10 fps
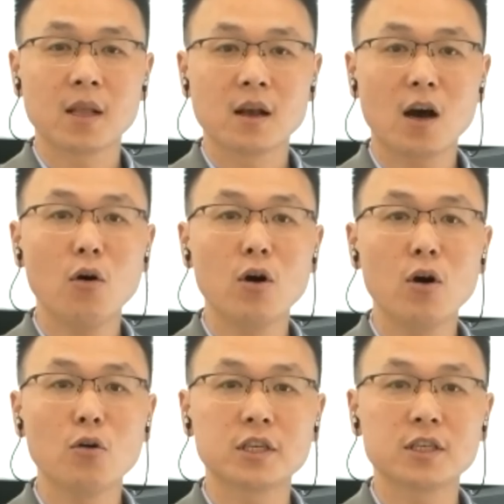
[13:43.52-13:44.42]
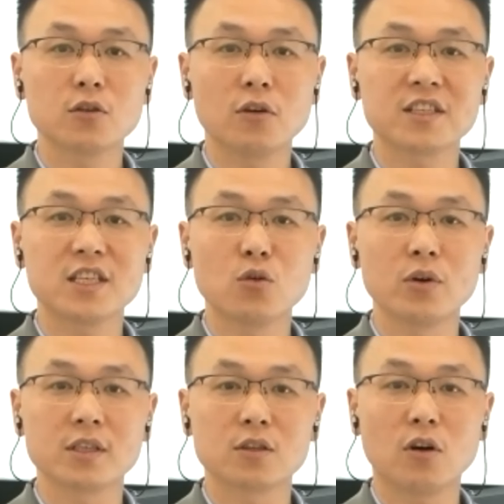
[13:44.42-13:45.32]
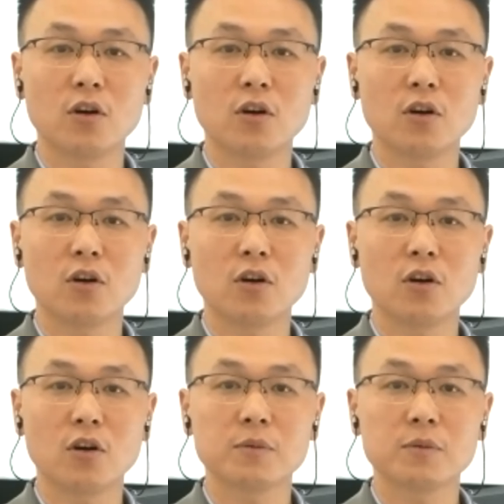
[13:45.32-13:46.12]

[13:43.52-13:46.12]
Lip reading: Our Ocean Store series storage